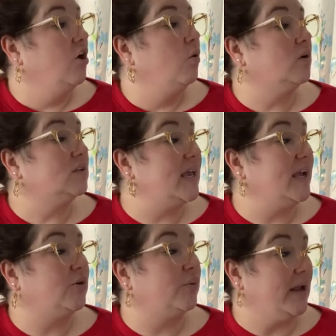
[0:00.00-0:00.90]
We'll
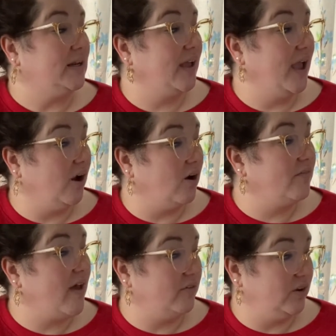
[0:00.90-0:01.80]
take great care of
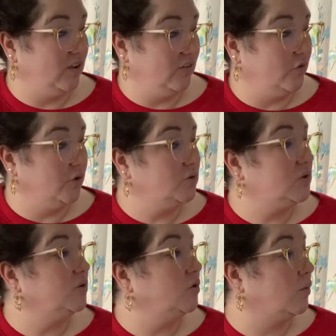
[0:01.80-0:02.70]
everything for you
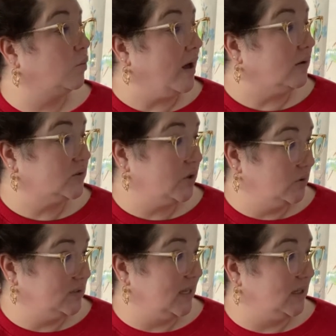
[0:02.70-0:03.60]
till you're well,
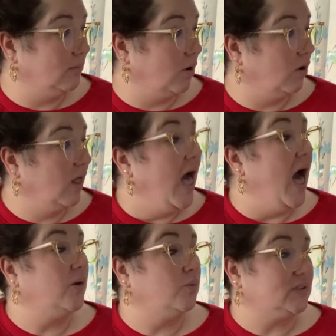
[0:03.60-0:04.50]
Toad, said the mole,
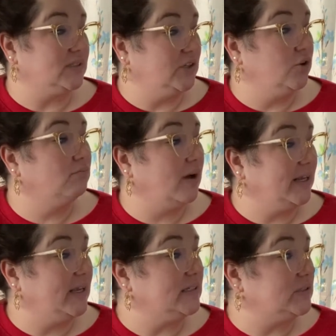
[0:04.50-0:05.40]
and we'll see your
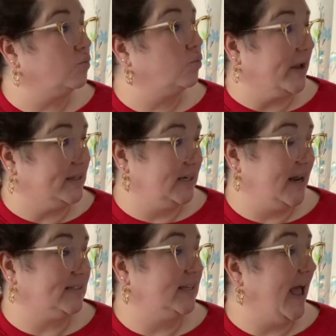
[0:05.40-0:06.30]
money isn't wasted
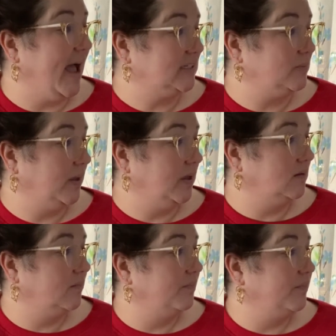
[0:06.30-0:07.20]
as it has
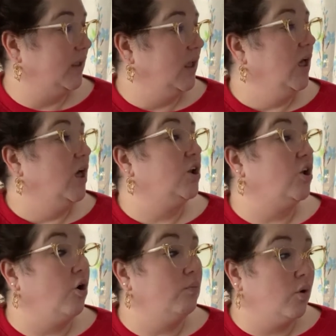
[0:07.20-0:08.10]
been.
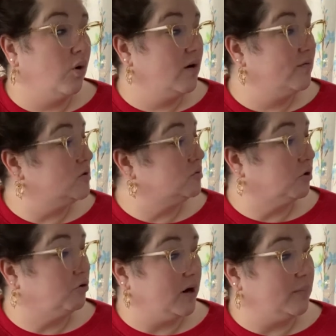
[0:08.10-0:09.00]
No more of those
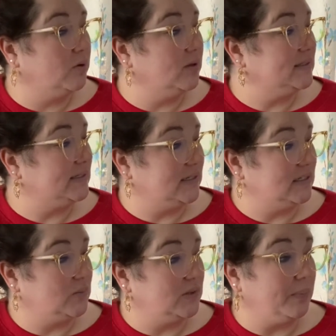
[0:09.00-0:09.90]
regrettable
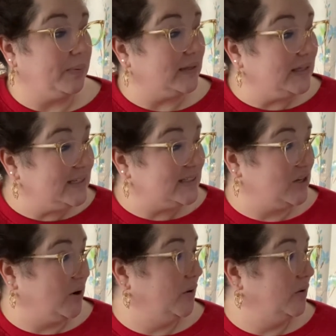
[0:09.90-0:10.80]
incidents with the police,
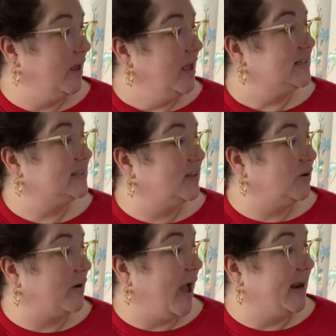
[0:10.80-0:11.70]
Toad, said
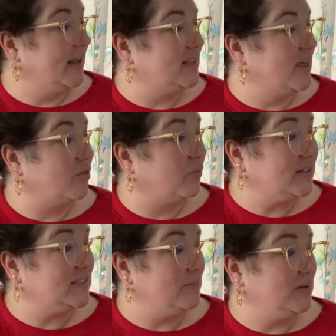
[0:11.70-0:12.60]
the rat as they
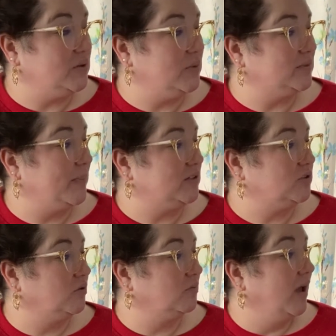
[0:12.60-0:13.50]
thrust him into his
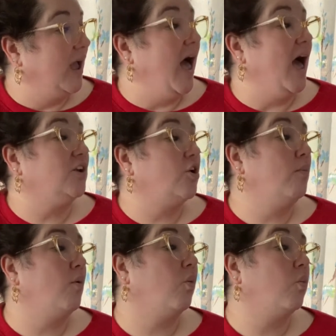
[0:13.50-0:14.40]
bedroom. And no
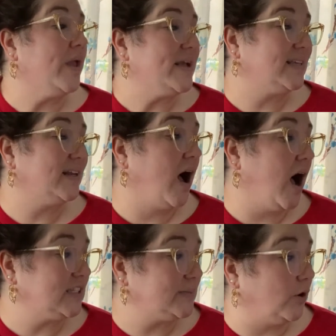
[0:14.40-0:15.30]
more weeks in
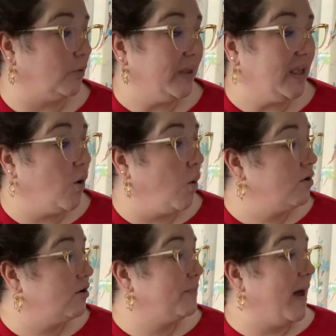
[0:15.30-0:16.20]
hospital being
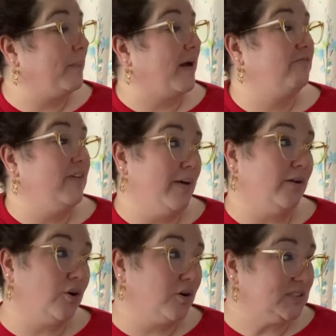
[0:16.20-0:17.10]
ordered about by female
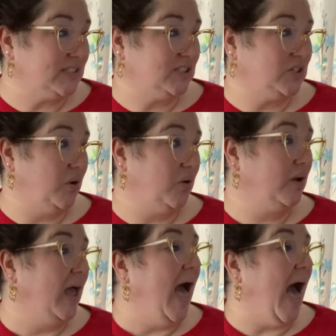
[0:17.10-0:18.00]
nurses,
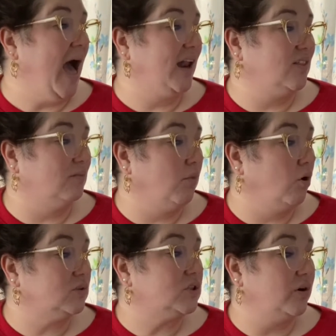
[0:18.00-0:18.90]
Toad, added the
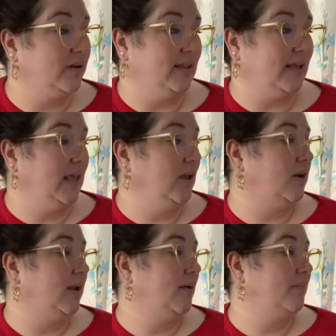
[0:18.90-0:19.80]
mole, turning the key
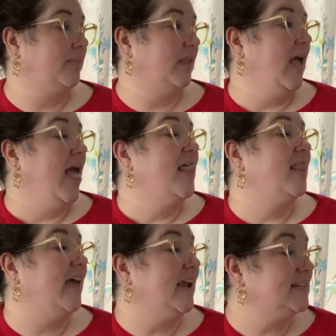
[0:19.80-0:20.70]
on him.
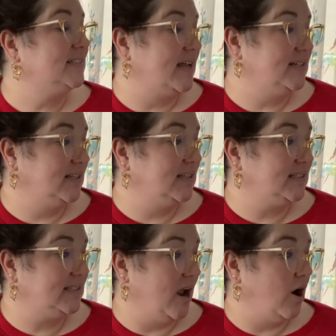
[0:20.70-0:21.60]
They descended the
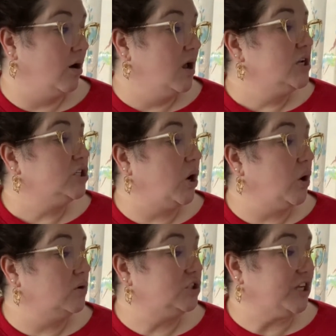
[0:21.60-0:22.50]
stair,
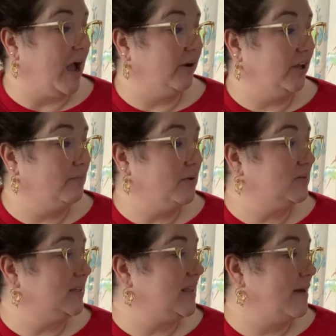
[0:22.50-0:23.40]
Toad shouting
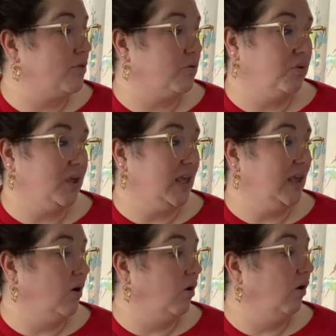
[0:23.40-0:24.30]
abuse at them through the
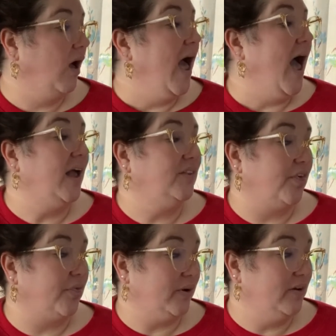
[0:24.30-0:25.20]
keyhole, and the
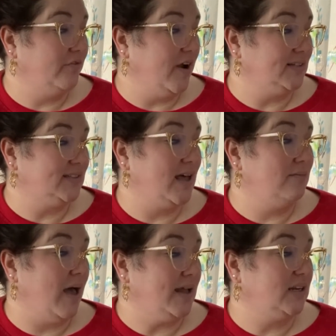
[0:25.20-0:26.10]
three friends
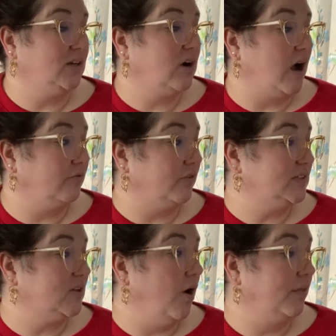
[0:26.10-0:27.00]
then met in
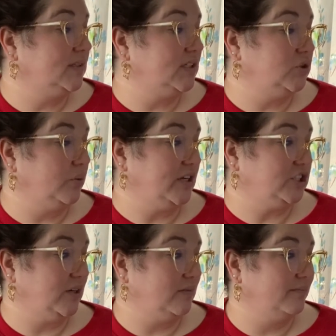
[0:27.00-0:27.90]
conference on the
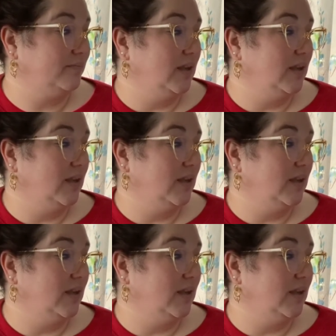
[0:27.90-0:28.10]
situation.